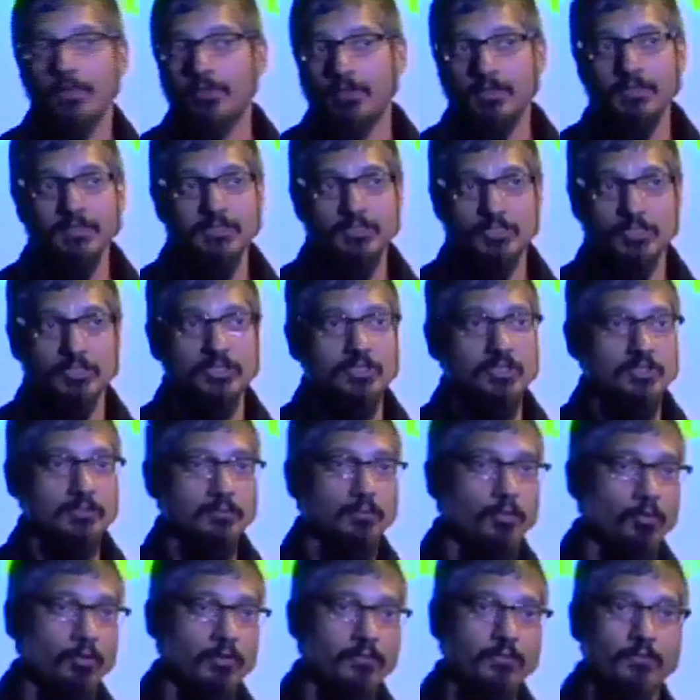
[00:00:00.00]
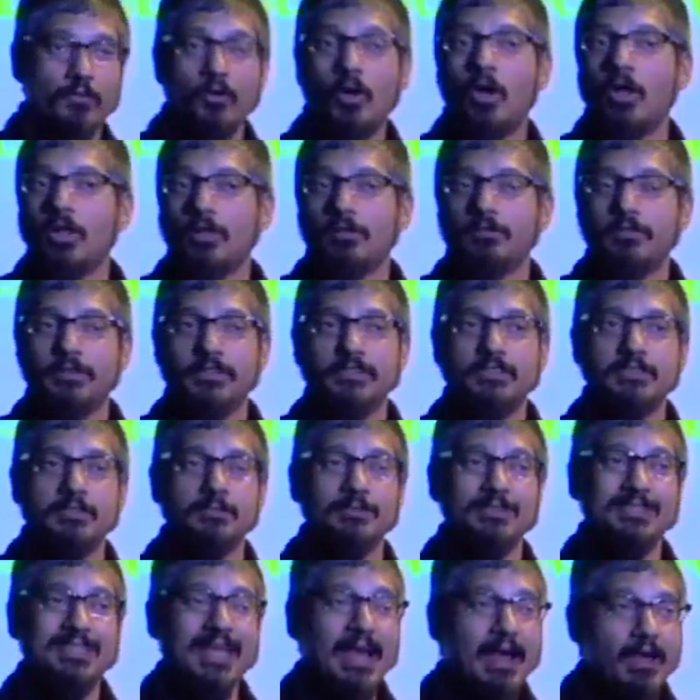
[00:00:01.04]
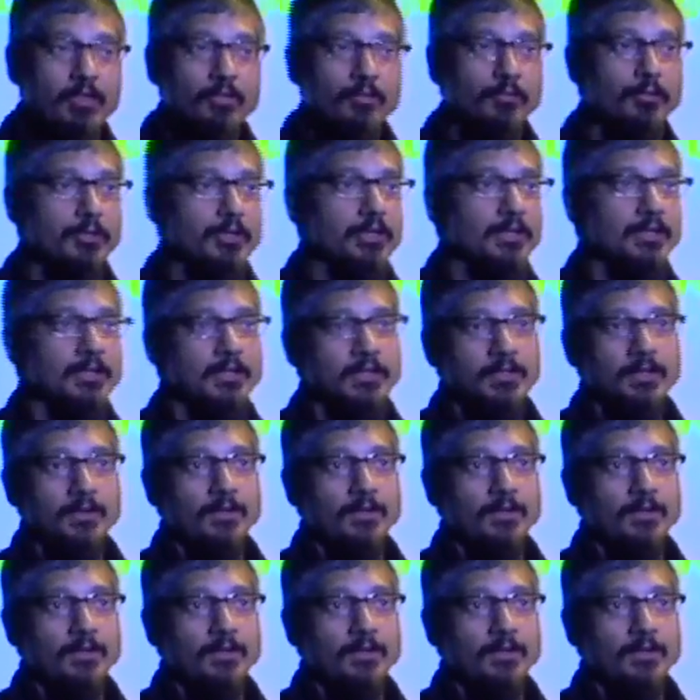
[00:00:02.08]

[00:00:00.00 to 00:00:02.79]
I think it's just as important for all of us to be gathering